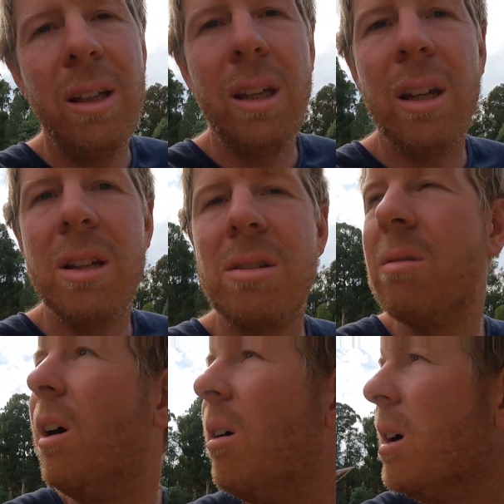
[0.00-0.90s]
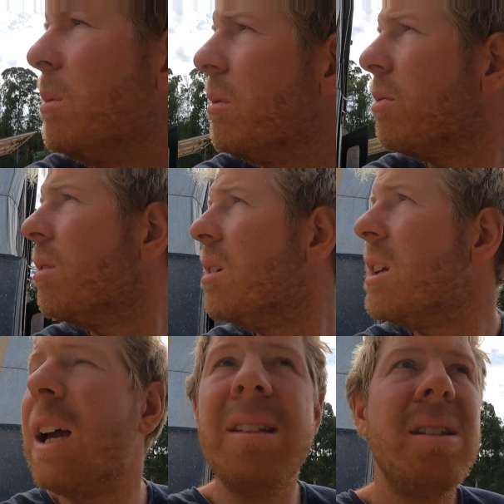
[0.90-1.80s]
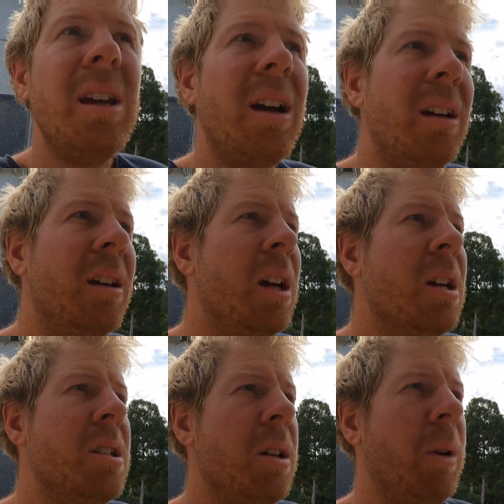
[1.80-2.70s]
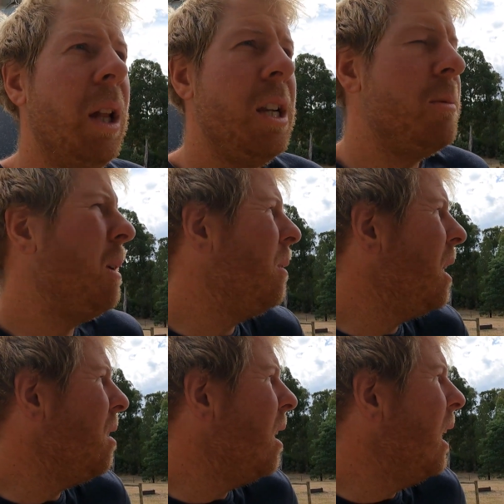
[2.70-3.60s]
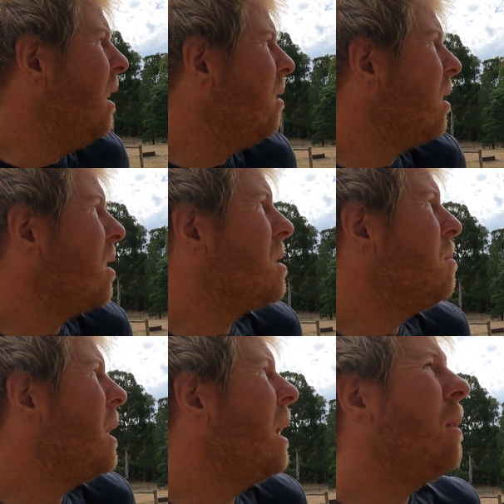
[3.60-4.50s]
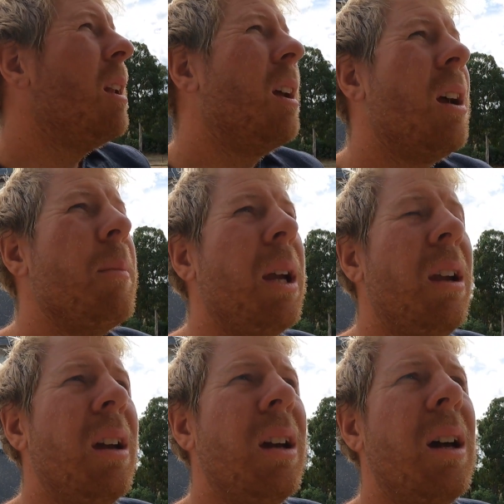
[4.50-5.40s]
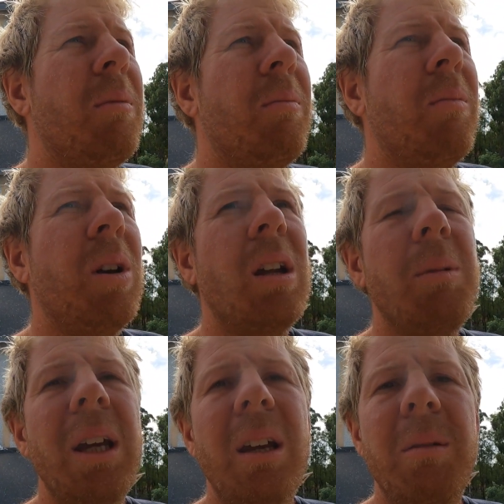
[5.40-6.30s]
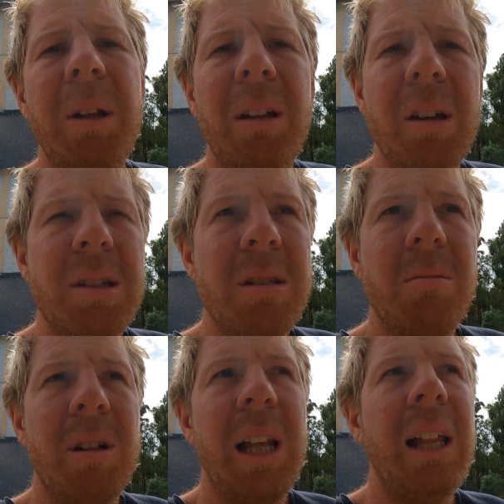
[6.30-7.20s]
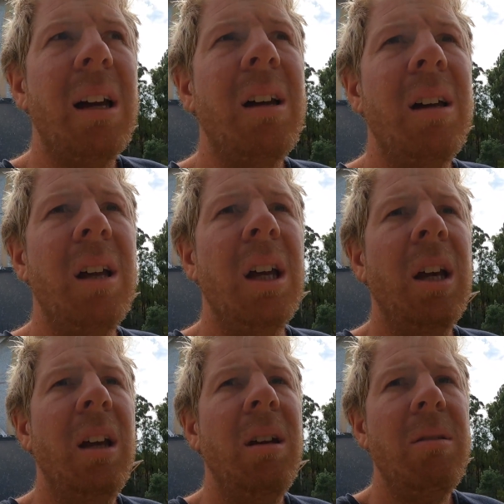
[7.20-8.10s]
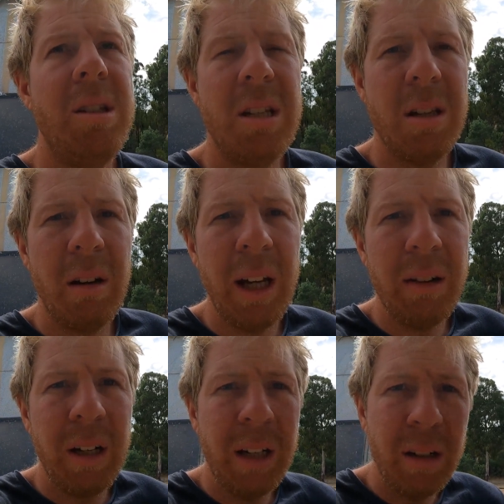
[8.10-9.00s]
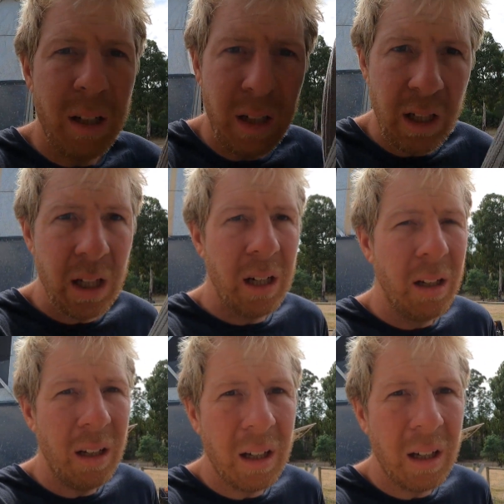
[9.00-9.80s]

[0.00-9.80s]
you know, do a whole heap of days here. So we'll only spend one night. We've got some bad weather coming. We're going to make it a bit closer to Walhalla. We did tow our recon in here.